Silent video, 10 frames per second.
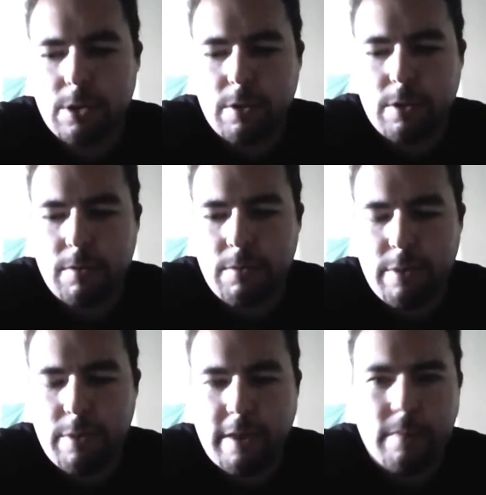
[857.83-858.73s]
so,
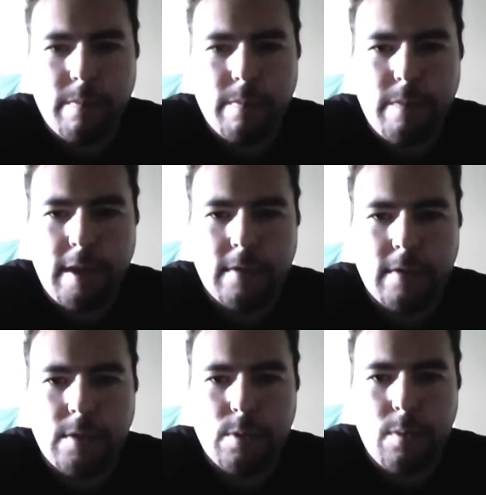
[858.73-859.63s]
without being
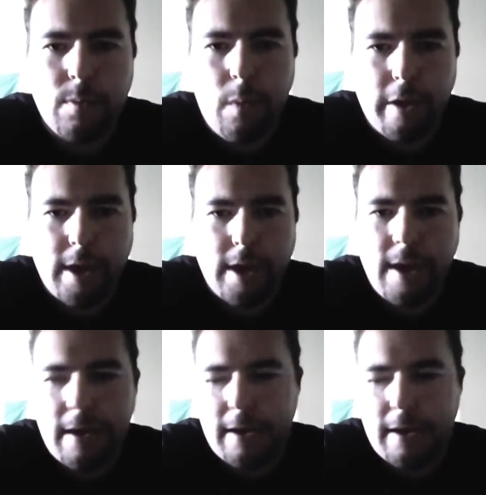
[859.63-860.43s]
too wordy,